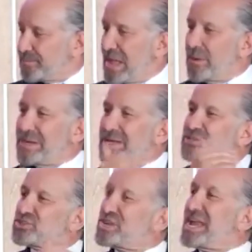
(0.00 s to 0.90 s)
Now, in
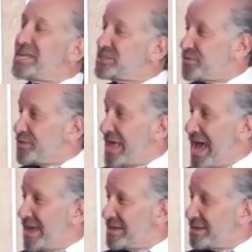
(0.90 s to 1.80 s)
exchange for
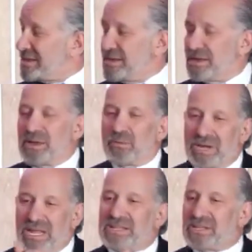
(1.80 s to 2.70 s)
that,
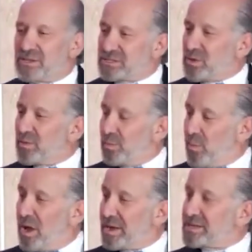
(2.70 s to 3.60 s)
what India is going to
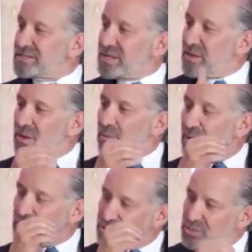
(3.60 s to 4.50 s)
want is they're going to
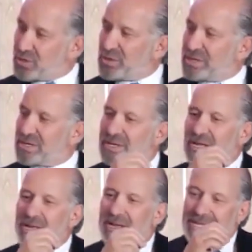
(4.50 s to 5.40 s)
want
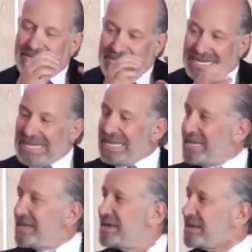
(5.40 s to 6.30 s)
certain
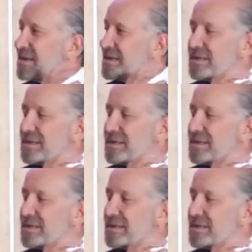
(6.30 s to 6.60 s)
key